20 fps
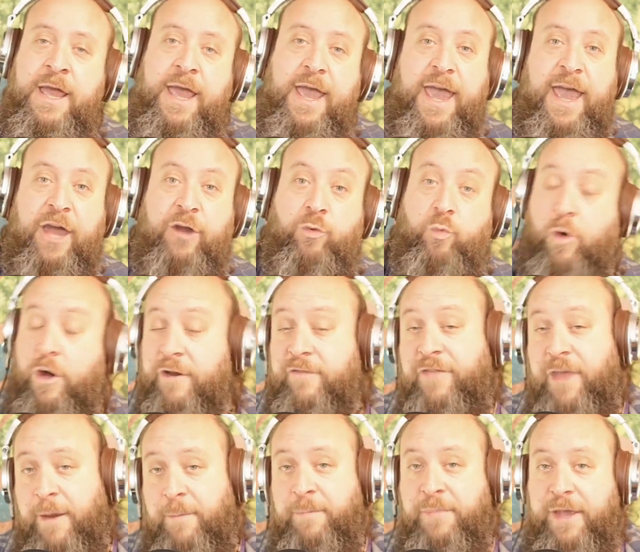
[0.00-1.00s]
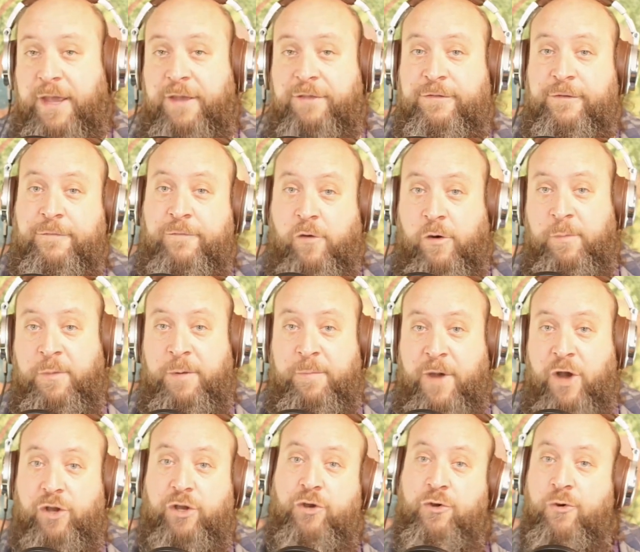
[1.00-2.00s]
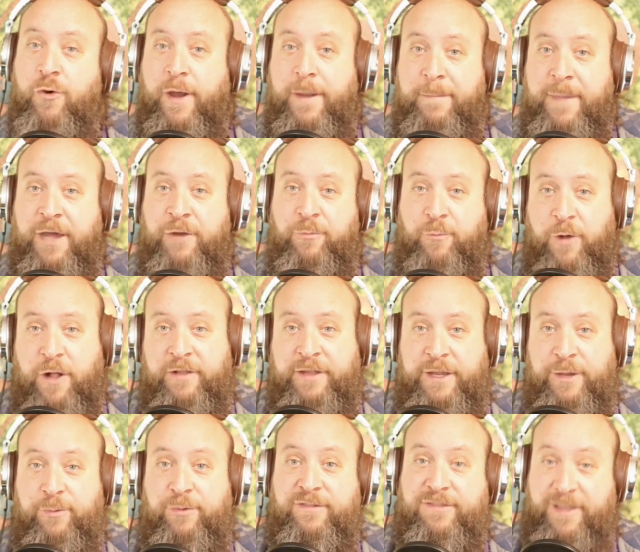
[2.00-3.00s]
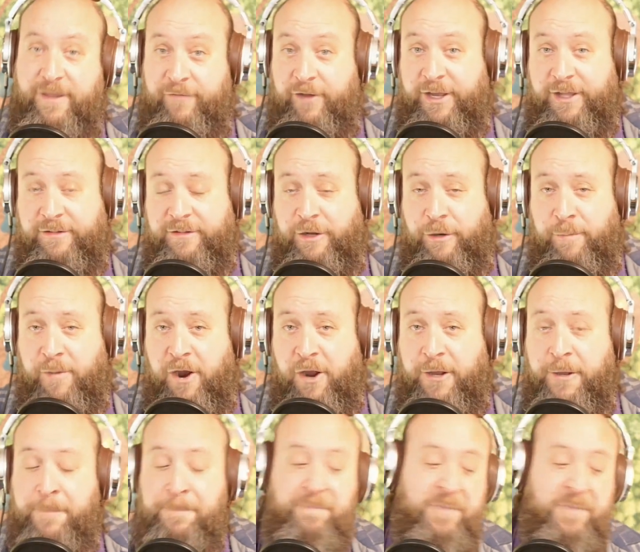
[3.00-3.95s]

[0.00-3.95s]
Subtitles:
And one of them is a former monk who I met while he was living at Deer Park.